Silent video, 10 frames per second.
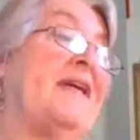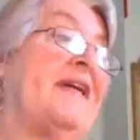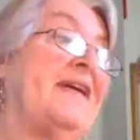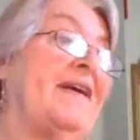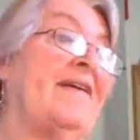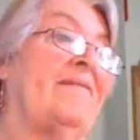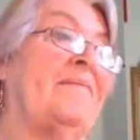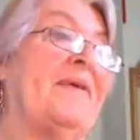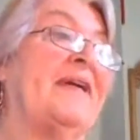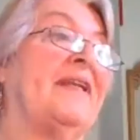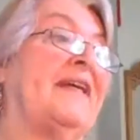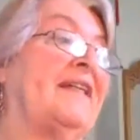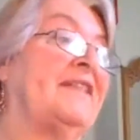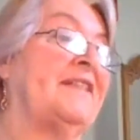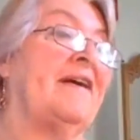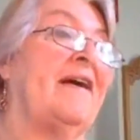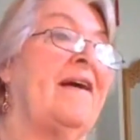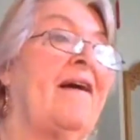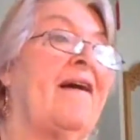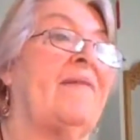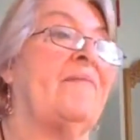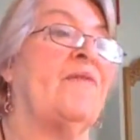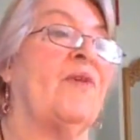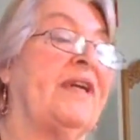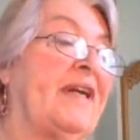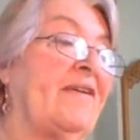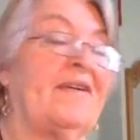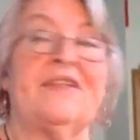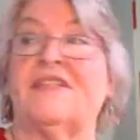been making a big list, working